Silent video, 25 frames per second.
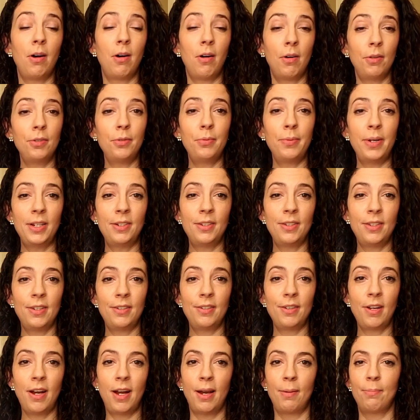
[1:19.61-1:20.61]
all the way to the
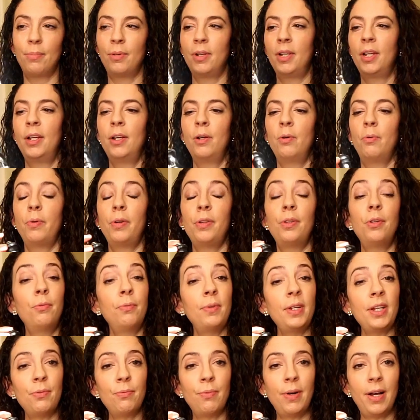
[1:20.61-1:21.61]
top, where the
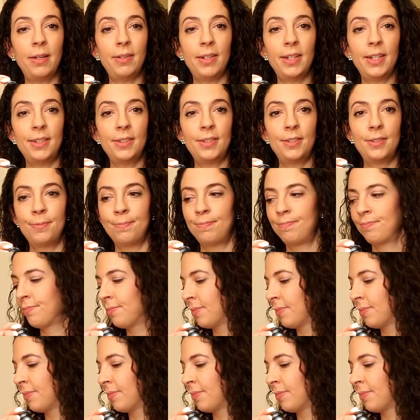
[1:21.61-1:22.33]
reed well is.